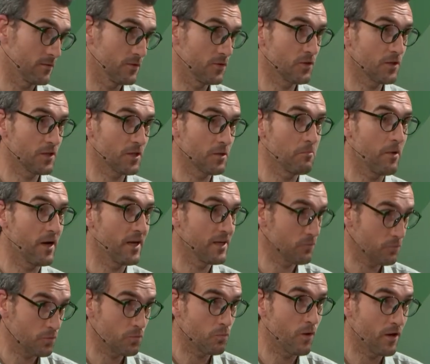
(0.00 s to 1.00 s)
you can combine it
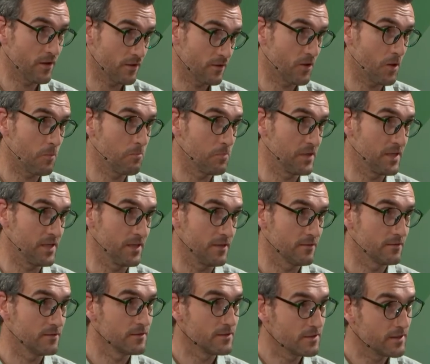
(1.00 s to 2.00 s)
with one company.
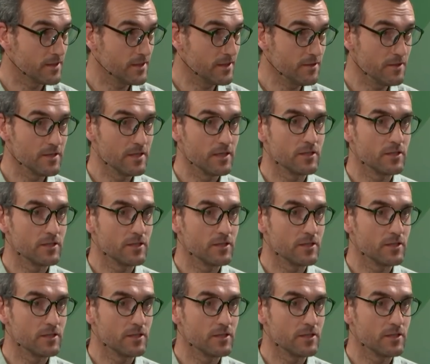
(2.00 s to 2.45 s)
Mm -hmm.